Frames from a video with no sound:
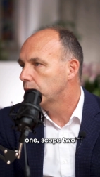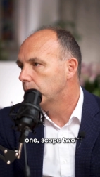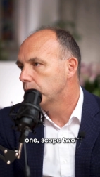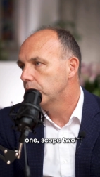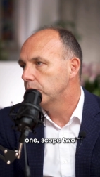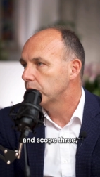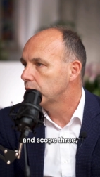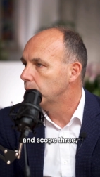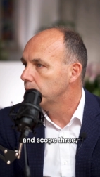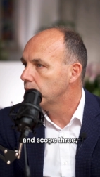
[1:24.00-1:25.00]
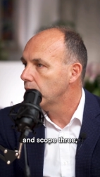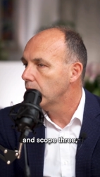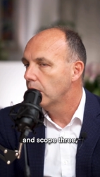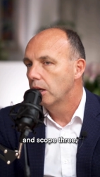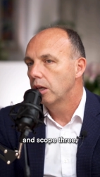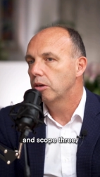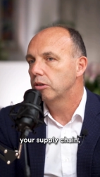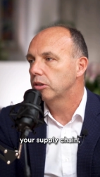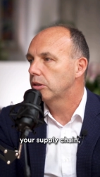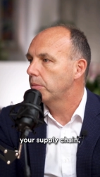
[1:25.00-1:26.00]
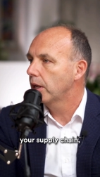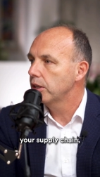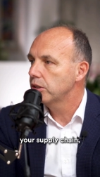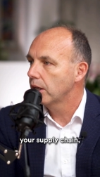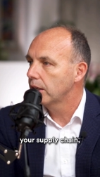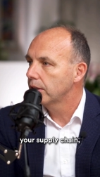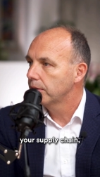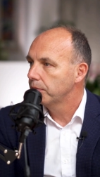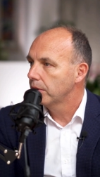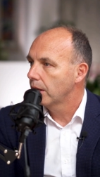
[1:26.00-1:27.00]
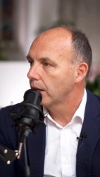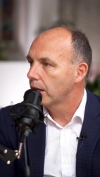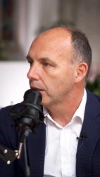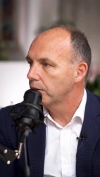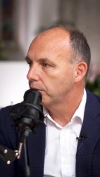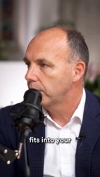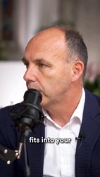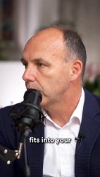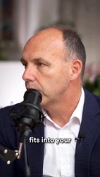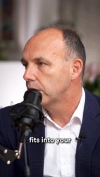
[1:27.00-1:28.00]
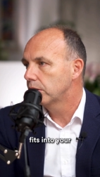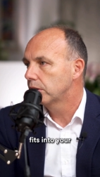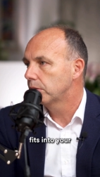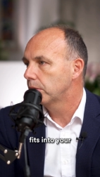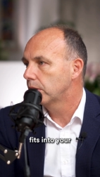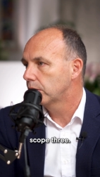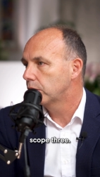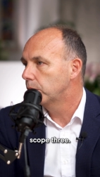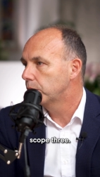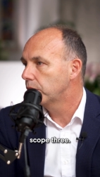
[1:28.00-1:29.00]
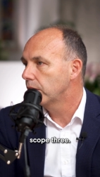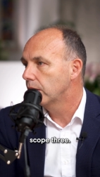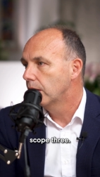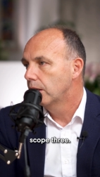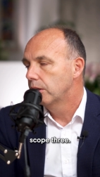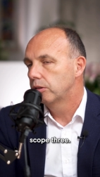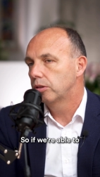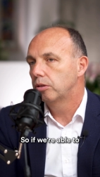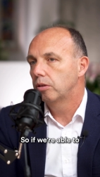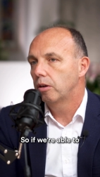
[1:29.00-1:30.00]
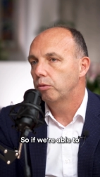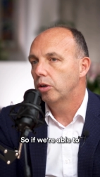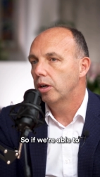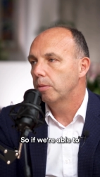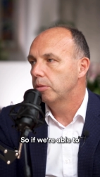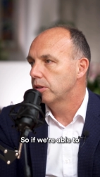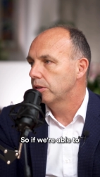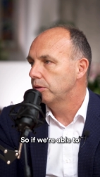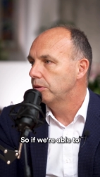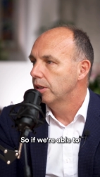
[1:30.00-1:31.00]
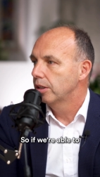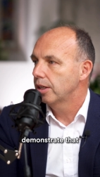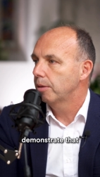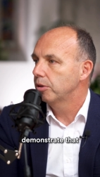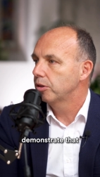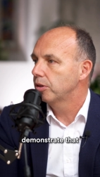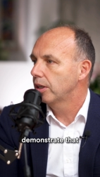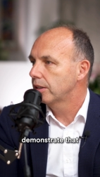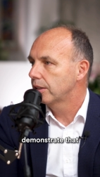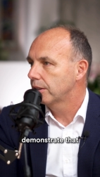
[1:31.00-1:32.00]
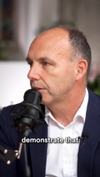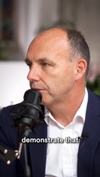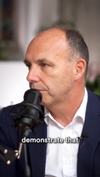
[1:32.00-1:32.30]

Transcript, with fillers: scope two, and scope three, you know, your supply chain. Uh, fits into your scope three. So if we're able to demonstrate that,